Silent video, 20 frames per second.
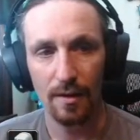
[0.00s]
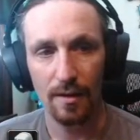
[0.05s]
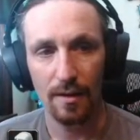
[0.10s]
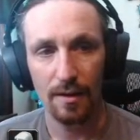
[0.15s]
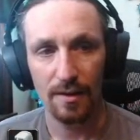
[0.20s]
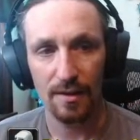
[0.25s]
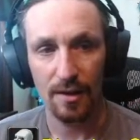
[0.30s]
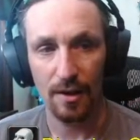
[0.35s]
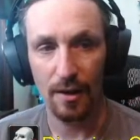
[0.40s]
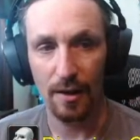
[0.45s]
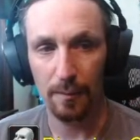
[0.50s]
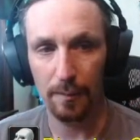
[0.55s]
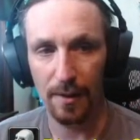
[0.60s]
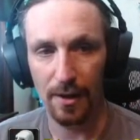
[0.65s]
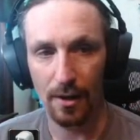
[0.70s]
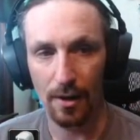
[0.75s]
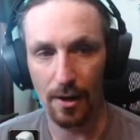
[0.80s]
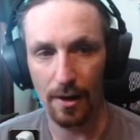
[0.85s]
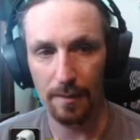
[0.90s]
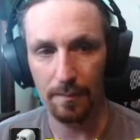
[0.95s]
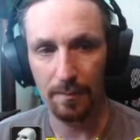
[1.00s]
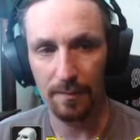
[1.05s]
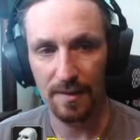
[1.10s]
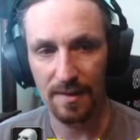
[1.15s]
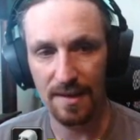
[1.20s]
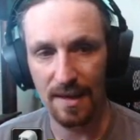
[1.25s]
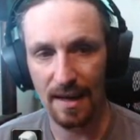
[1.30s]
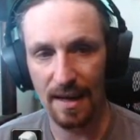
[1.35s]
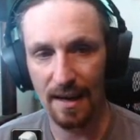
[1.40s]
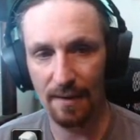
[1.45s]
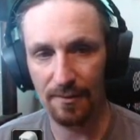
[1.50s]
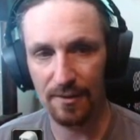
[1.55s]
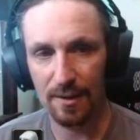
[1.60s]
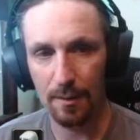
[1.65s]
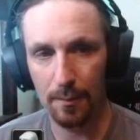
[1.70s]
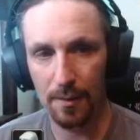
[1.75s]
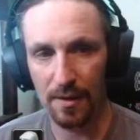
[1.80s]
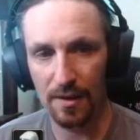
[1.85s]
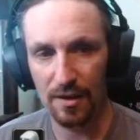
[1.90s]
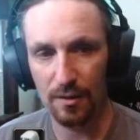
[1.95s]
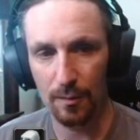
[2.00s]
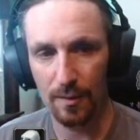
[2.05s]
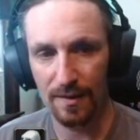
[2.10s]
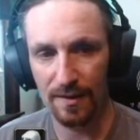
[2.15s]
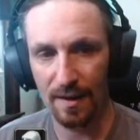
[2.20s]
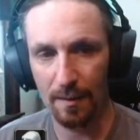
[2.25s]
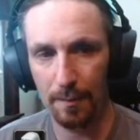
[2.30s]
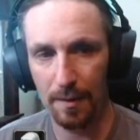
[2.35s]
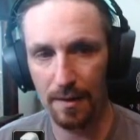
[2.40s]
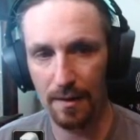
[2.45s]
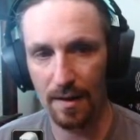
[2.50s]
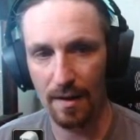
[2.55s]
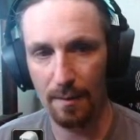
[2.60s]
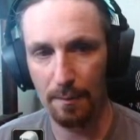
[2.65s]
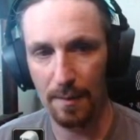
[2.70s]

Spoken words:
So here we are. You see I have some of these ones I've been